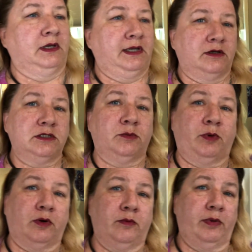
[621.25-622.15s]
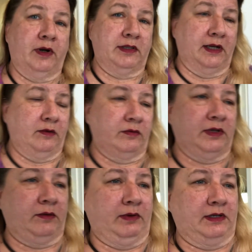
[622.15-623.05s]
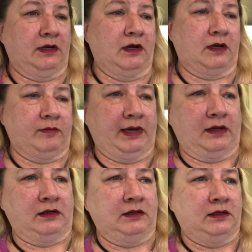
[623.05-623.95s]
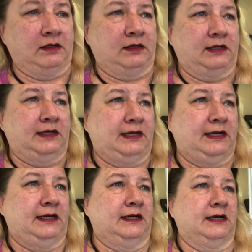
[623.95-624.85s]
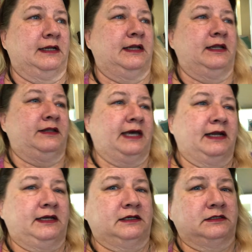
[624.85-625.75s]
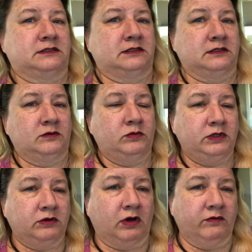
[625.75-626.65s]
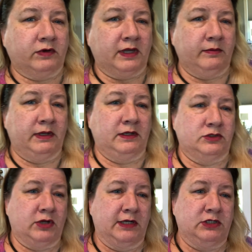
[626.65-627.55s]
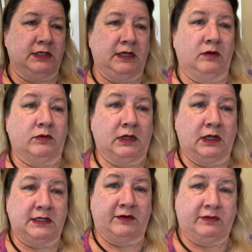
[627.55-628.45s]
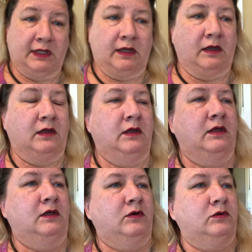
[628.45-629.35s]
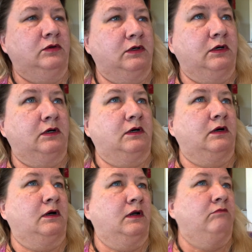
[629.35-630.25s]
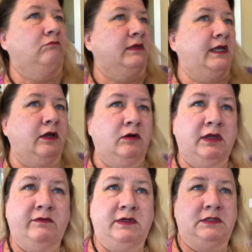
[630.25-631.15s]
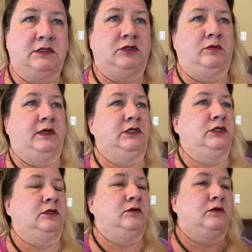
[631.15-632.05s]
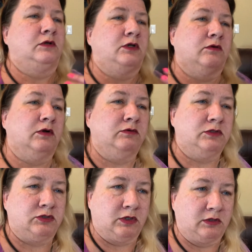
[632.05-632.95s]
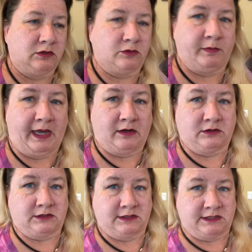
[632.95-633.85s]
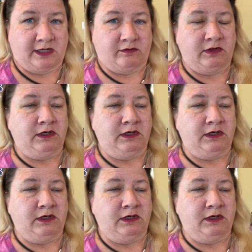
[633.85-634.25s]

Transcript: here's the important part that I really want to talk about. And that is when you're overcoming a tragedy, a really tough thing, or caregiving situation, or your own struggles or battles and stuff.